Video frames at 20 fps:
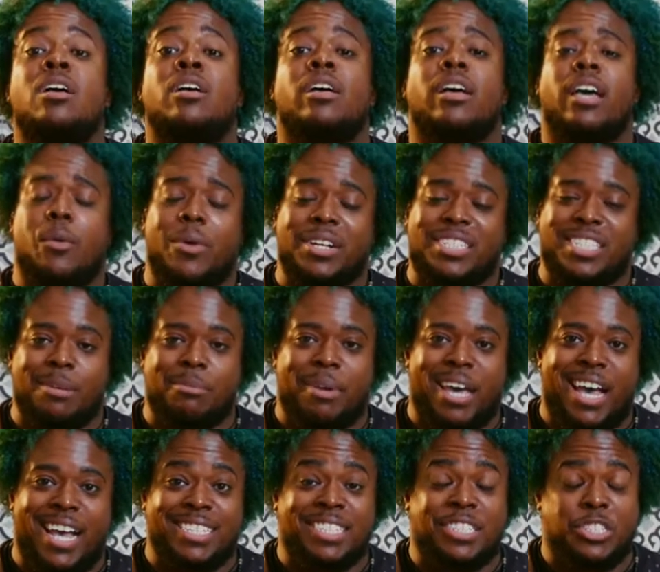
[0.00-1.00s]
Hey, what's up,
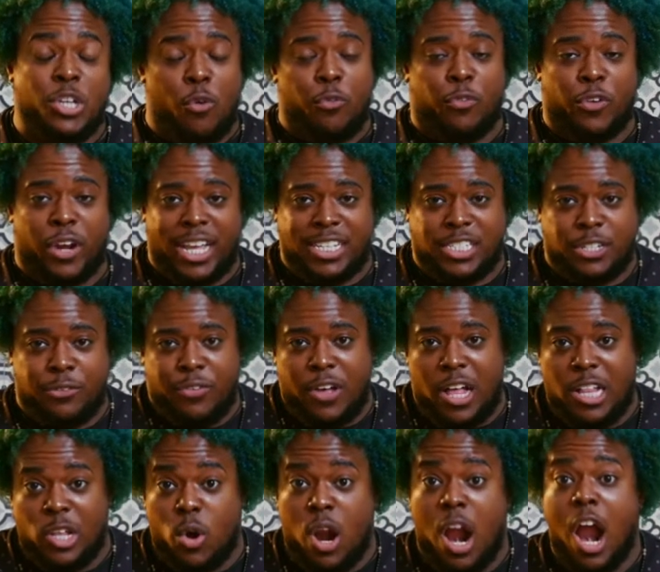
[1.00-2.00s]
guys? Don't forget to
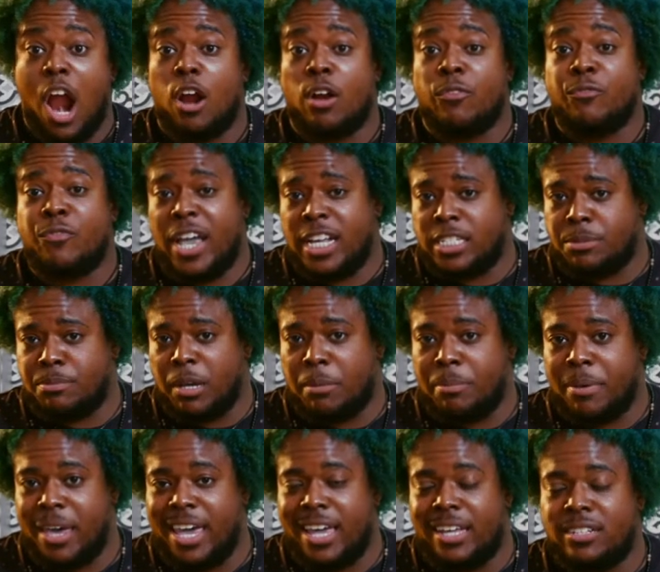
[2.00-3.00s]
follow our Facebook
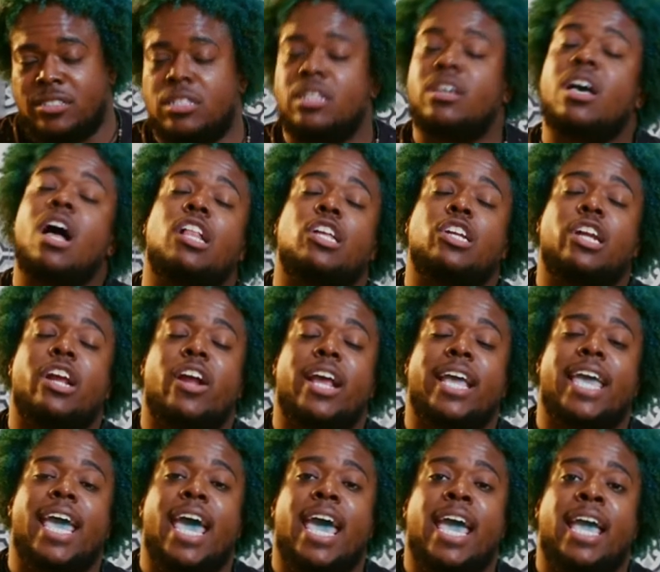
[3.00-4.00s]
page, The Culinary
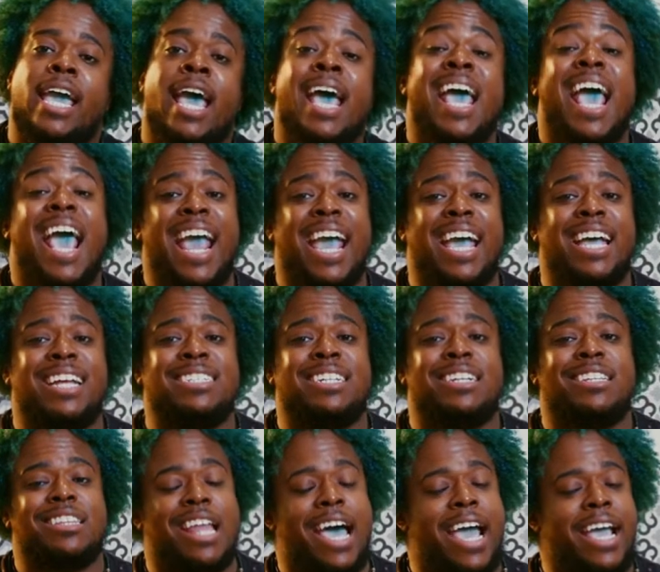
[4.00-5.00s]
Gang, and
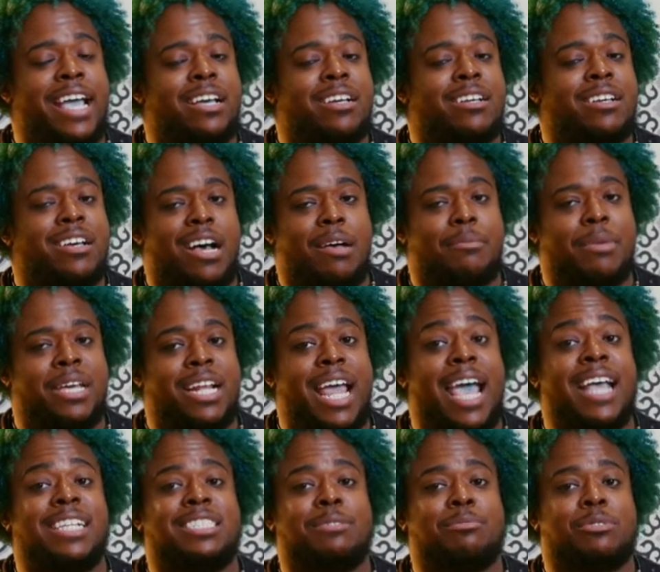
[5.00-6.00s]
like, comment,
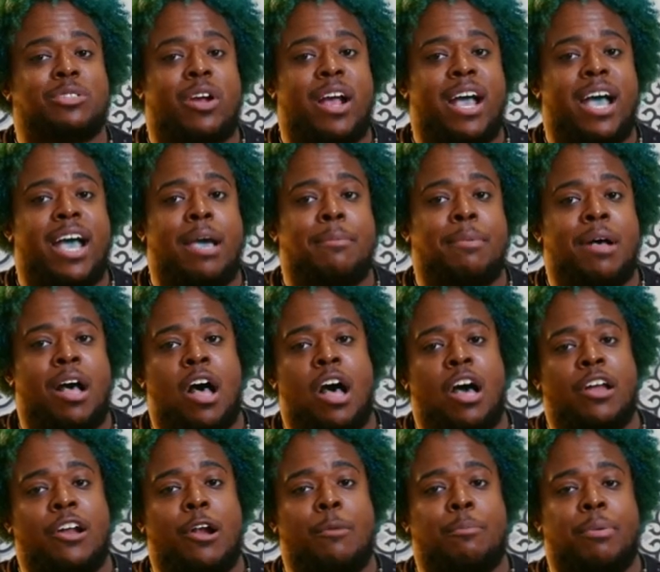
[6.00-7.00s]
and subscribe on
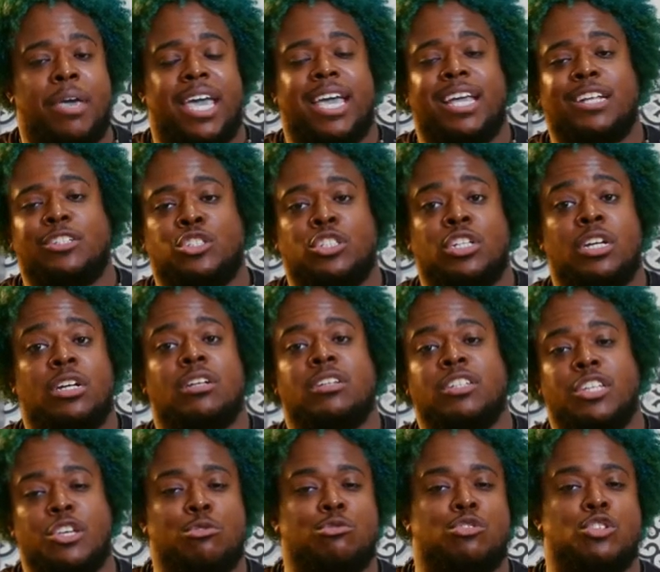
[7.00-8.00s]
our page,
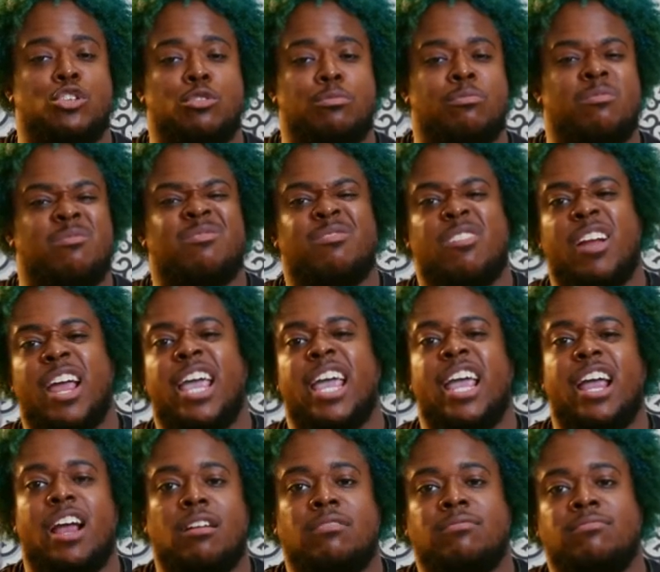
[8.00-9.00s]
YouTube, right
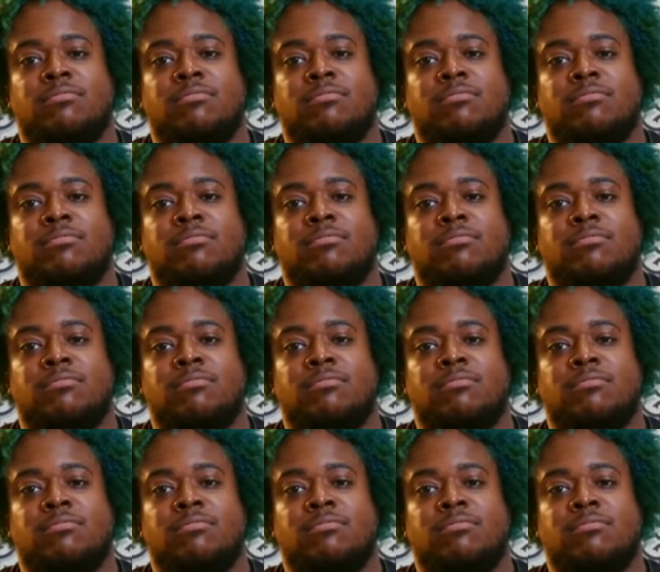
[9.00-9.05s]
here.